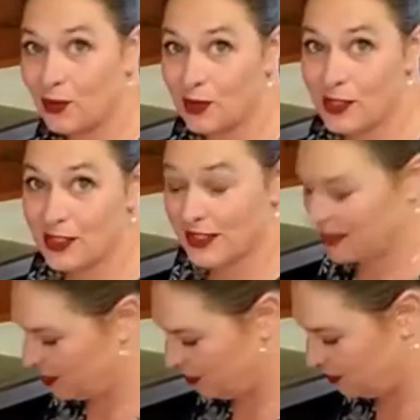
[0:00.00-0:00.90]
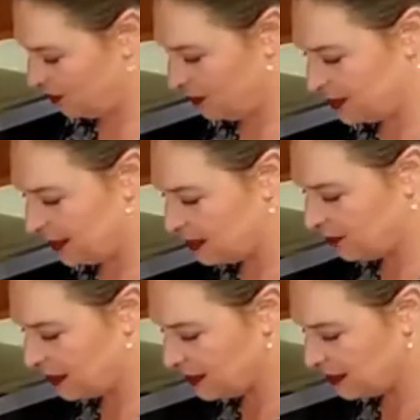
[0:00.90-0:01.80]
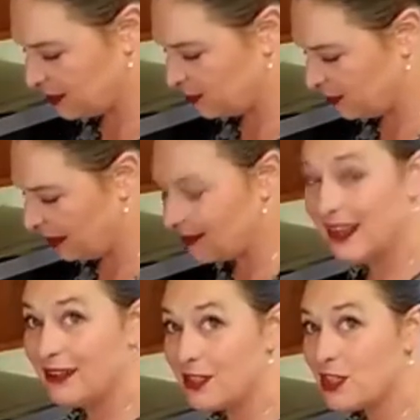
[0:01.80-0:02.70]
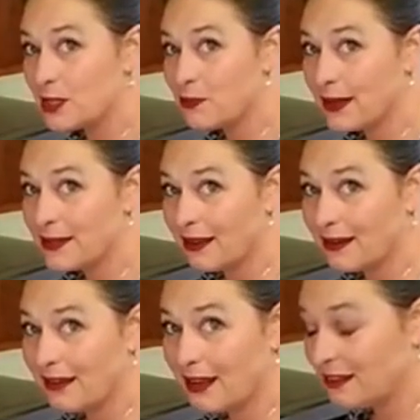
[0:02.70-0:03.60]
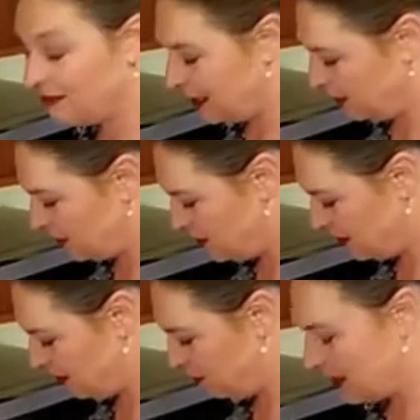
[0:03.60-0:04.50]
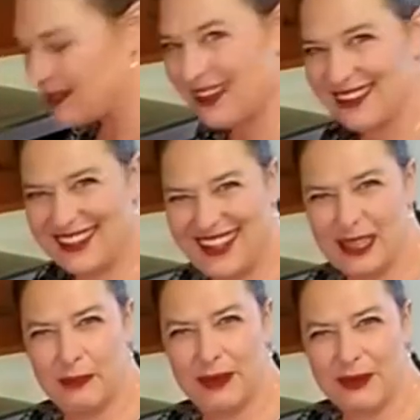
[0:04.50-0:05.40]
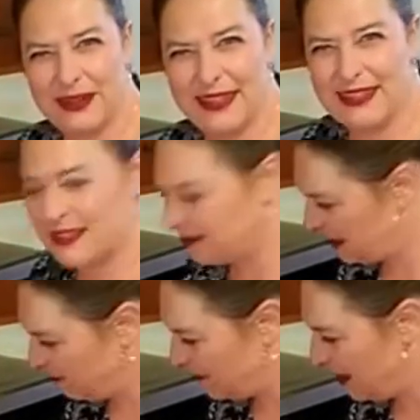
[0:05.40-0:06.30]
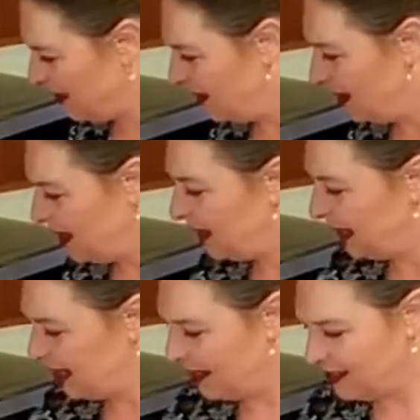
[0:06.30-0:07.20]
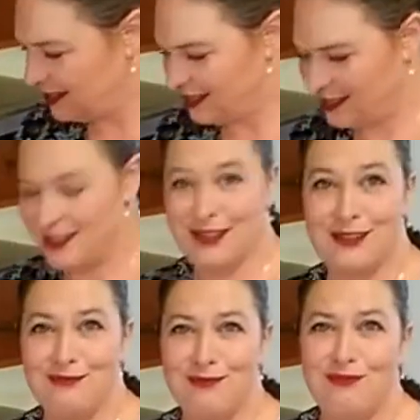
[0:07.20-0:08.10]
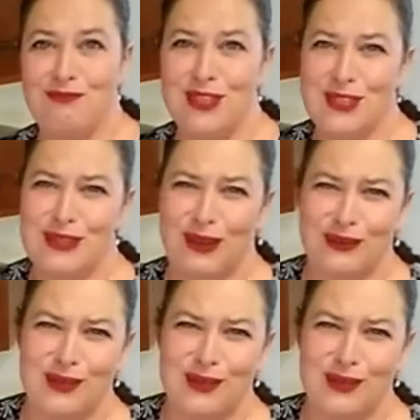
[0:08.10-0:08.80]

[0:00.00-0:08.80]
gorgeous thing to do with sesame seeds as well. It just brings out a lot of the flavors. It brings out kind of the butteriness of them. And it's just so